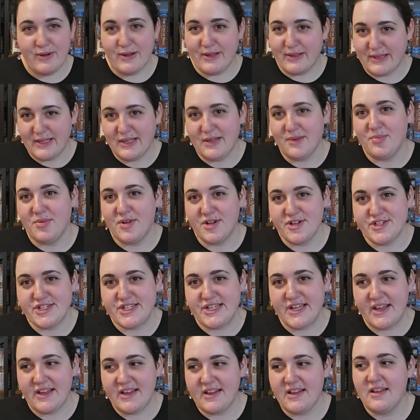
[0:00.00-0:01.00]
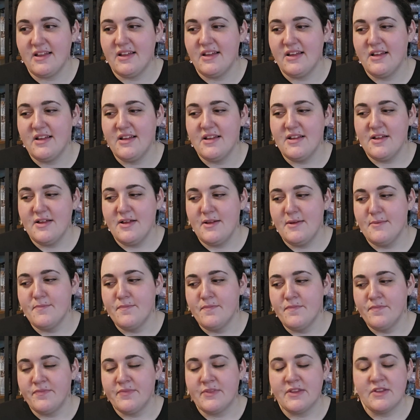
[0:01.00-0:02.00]
really appreciate.
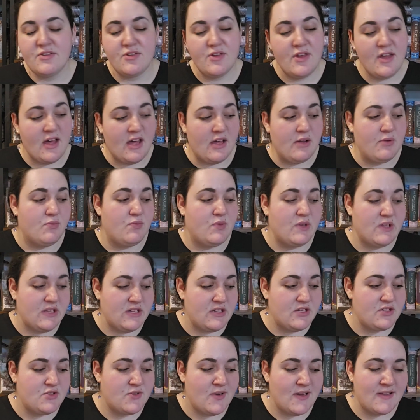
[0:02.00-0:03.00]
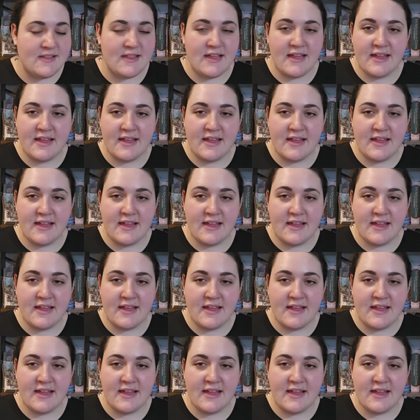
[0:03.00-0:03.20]
So yeah, I really enjoyed